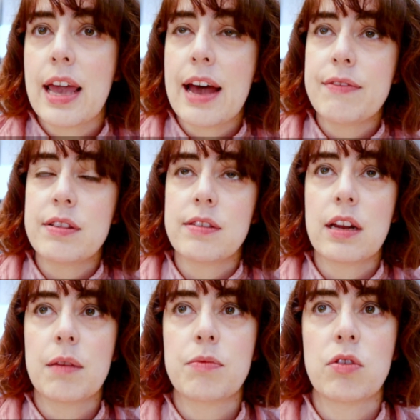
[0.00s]
have it
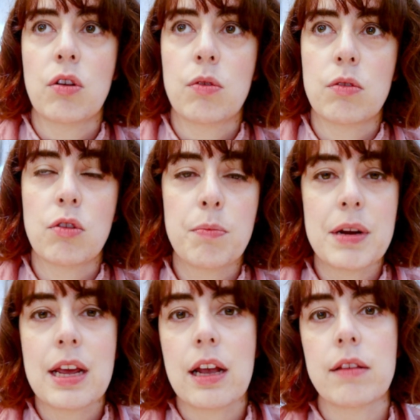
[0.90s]
set up so
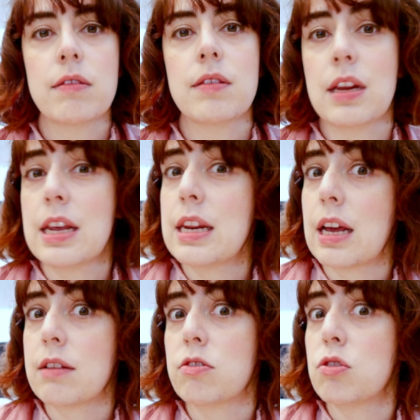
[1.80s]
nobody sitting
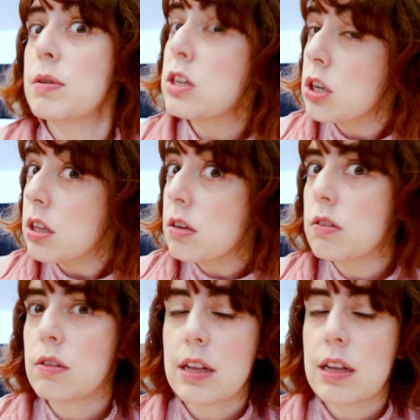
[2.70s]
next to each other, so